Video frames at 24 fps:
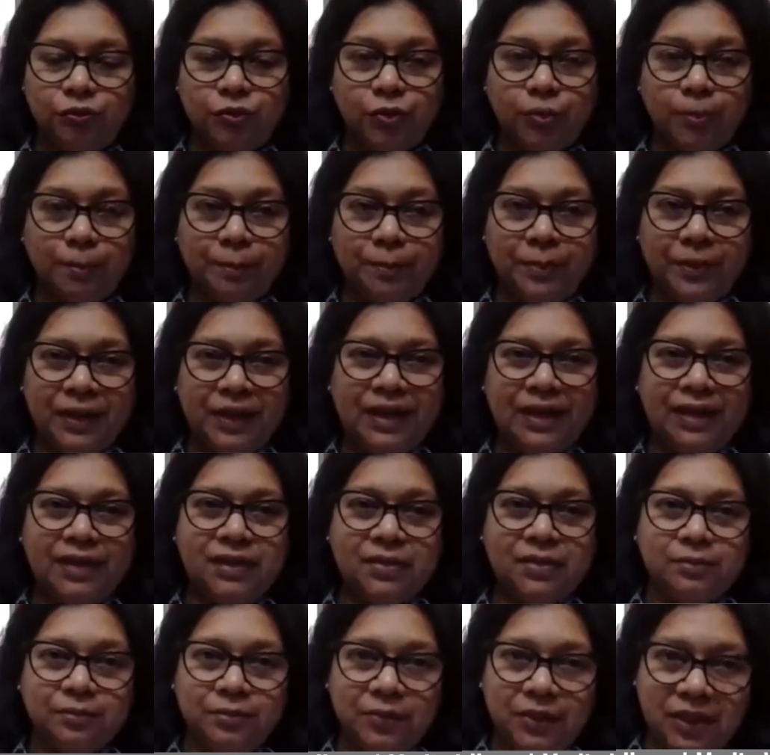for
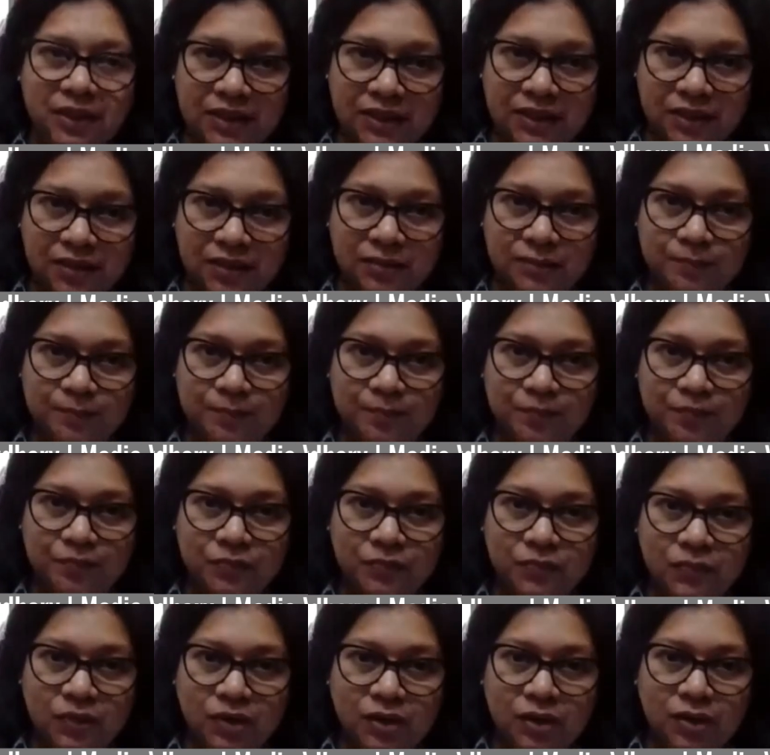paid media.
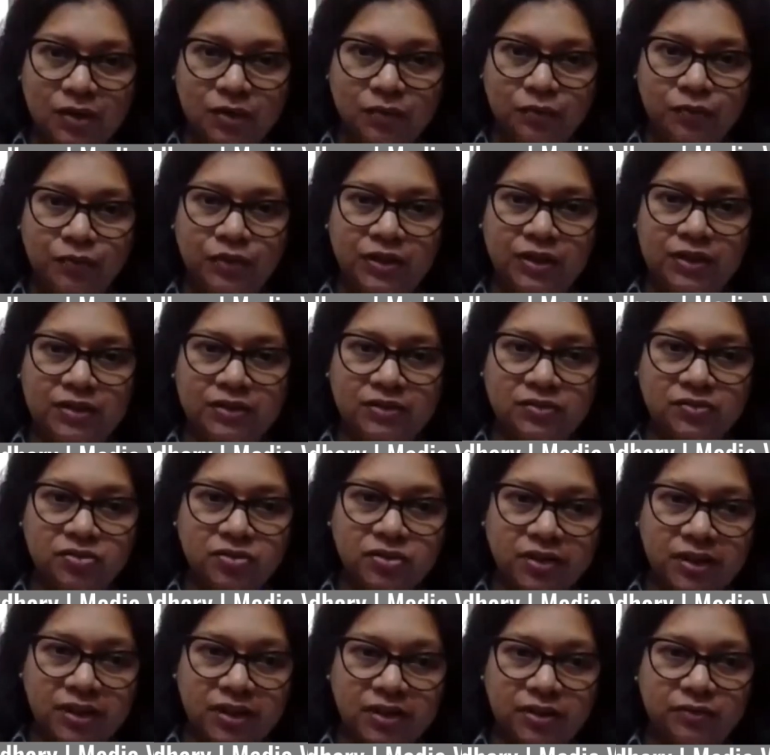We
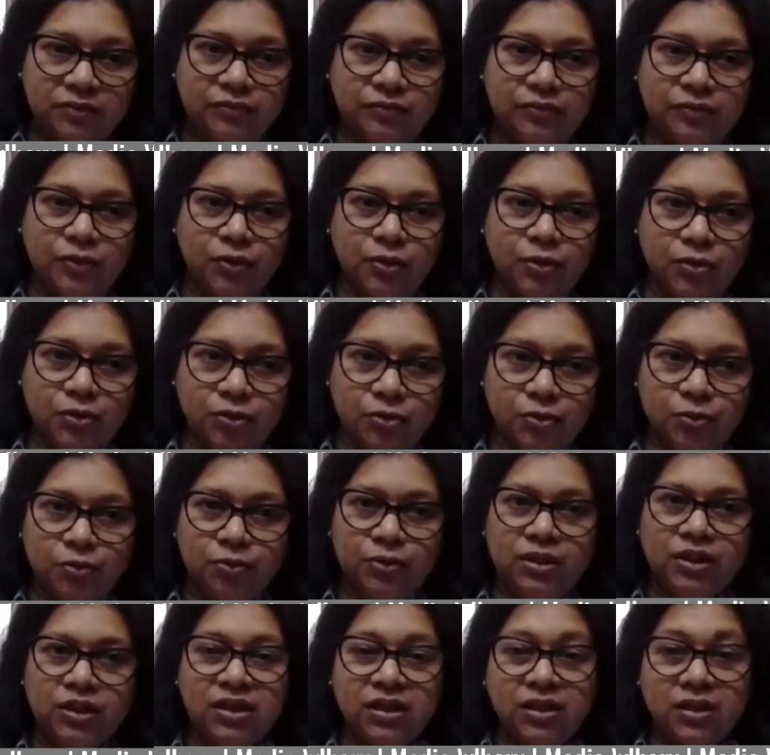thrive on
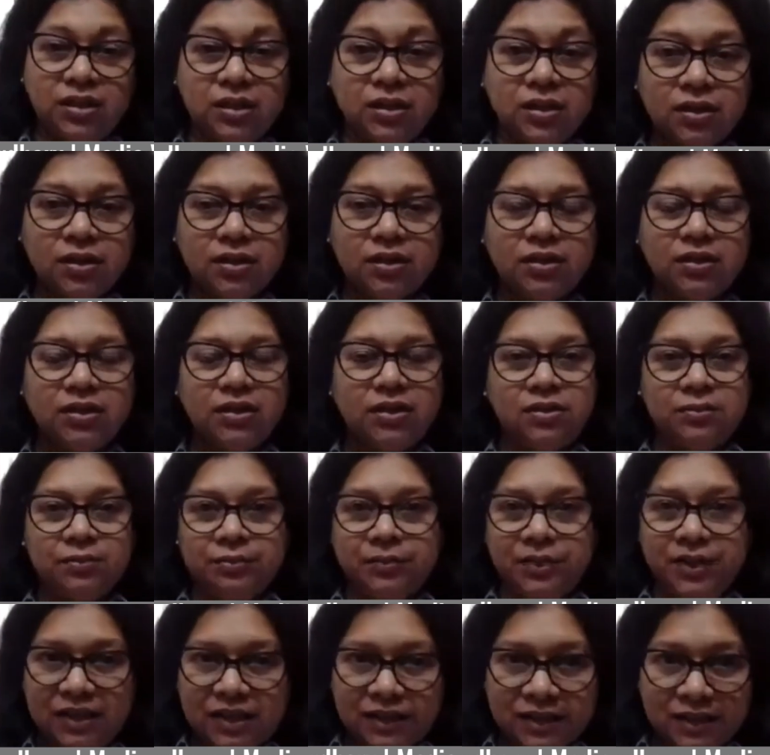only earned
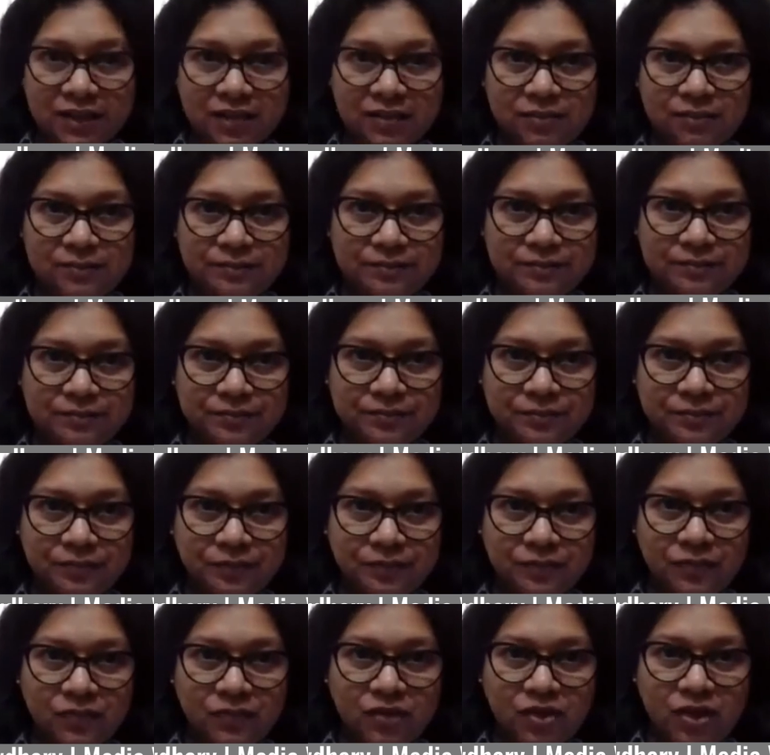media.
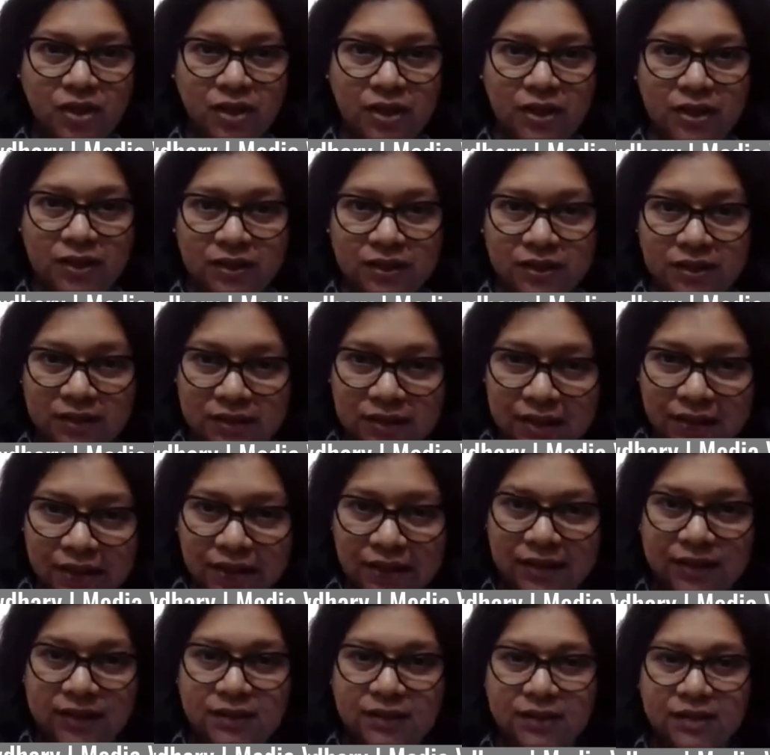
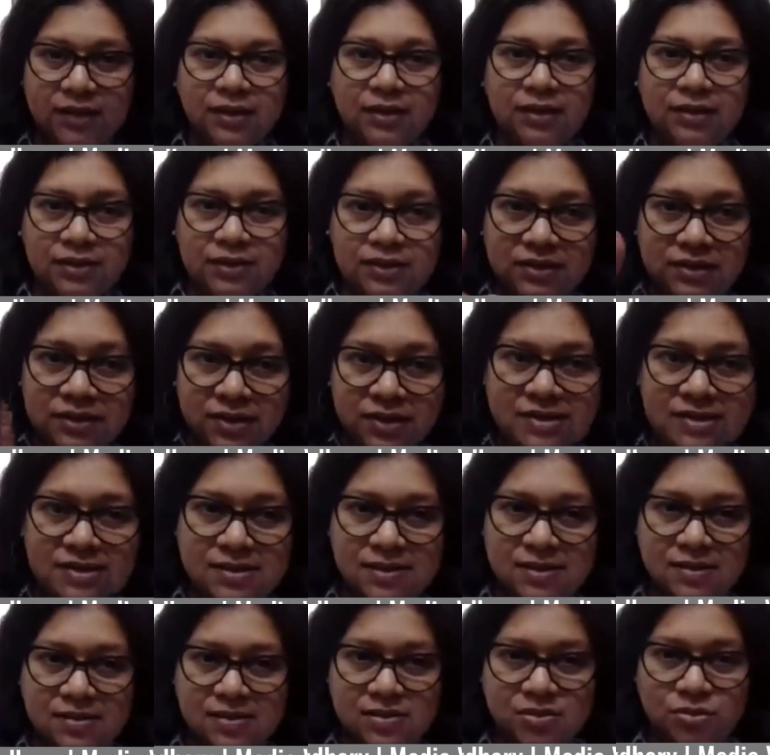Then
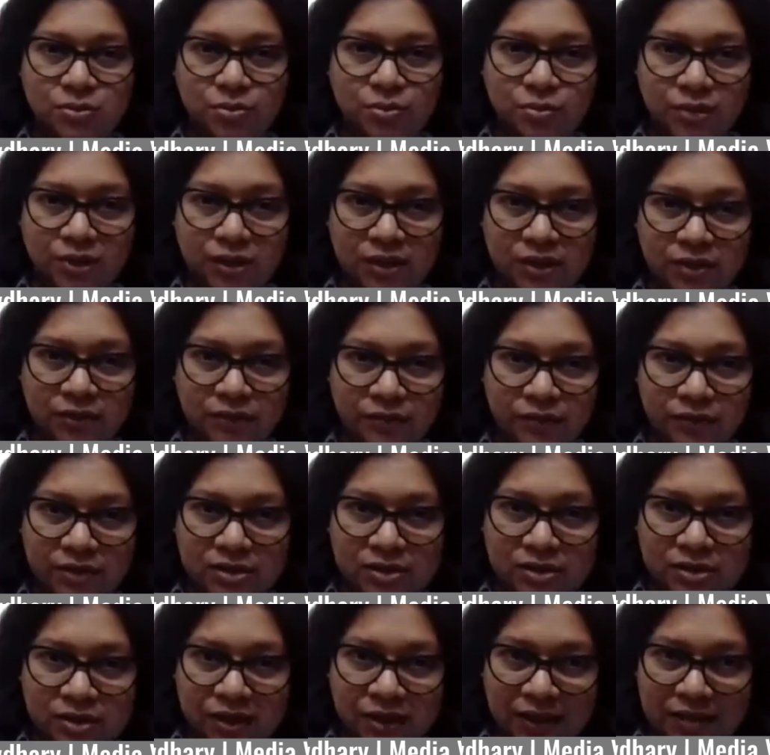this story,
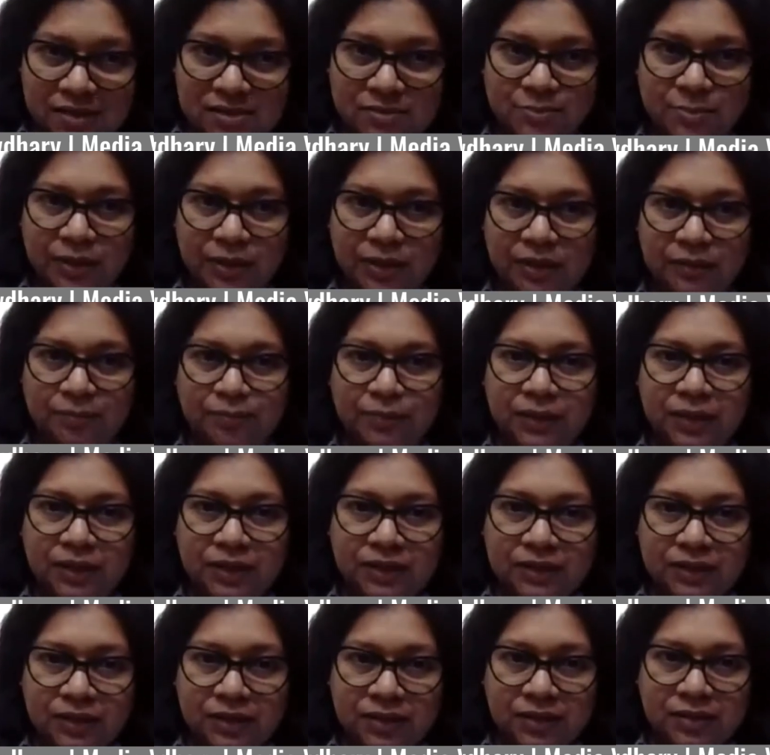which has been
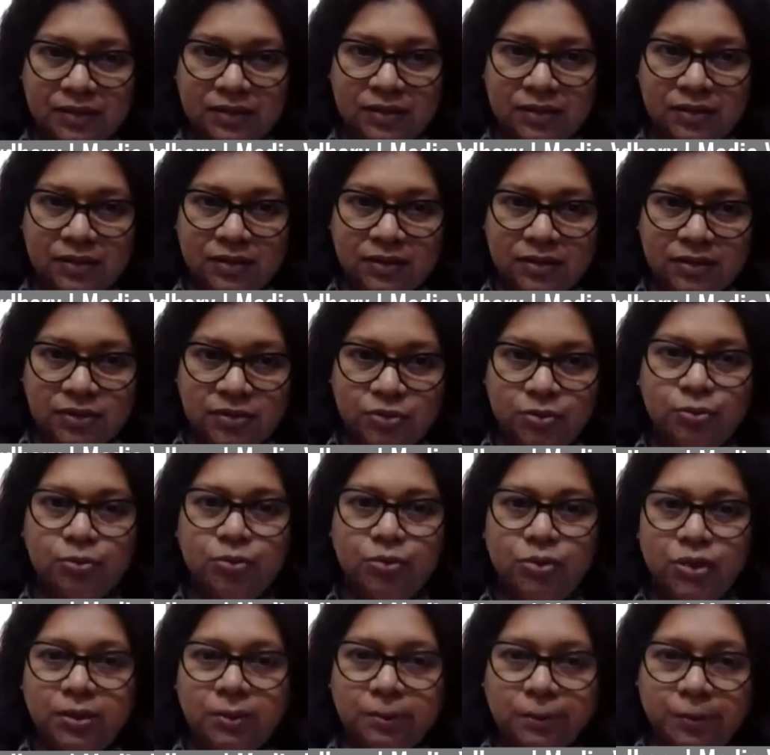plugged in
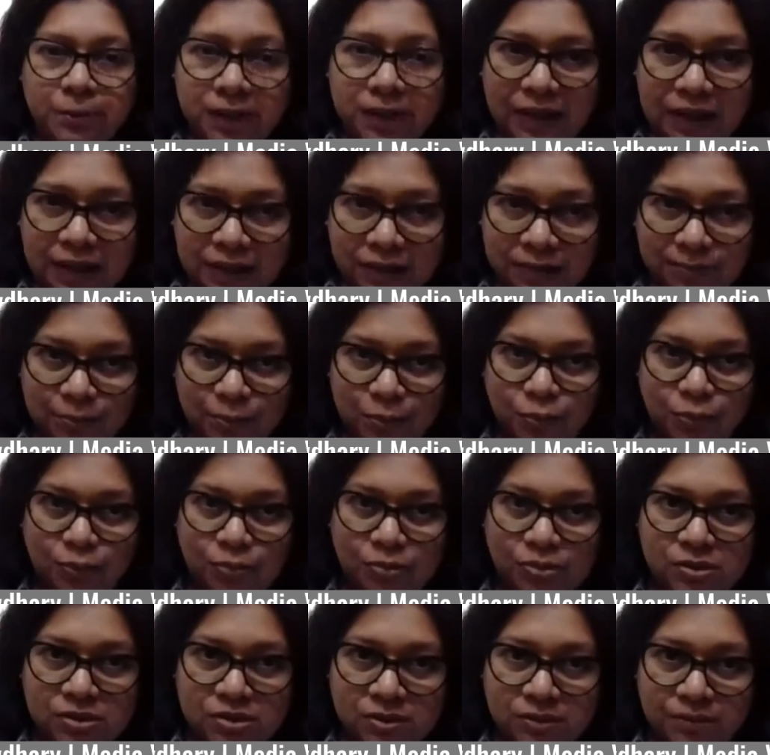through the brand
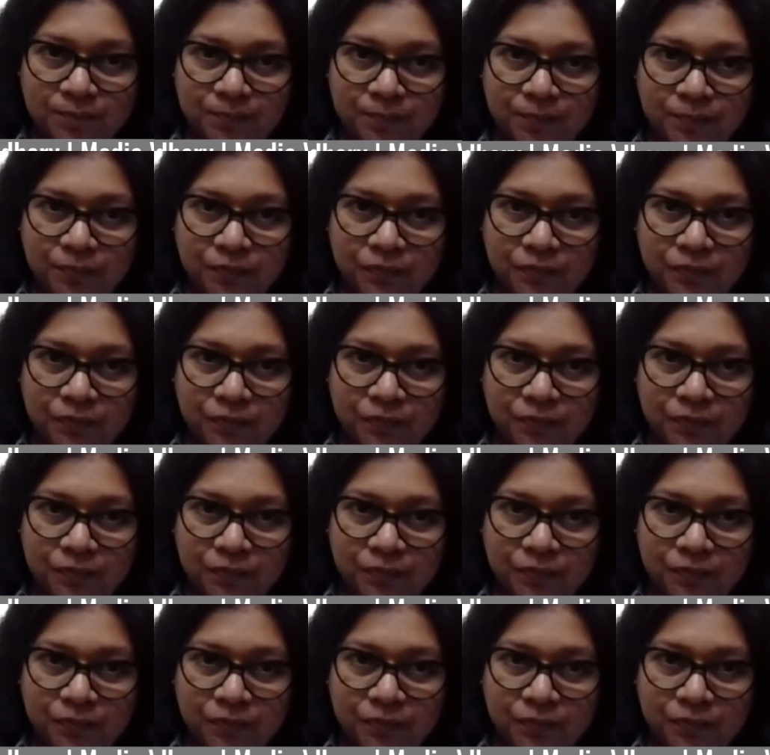post,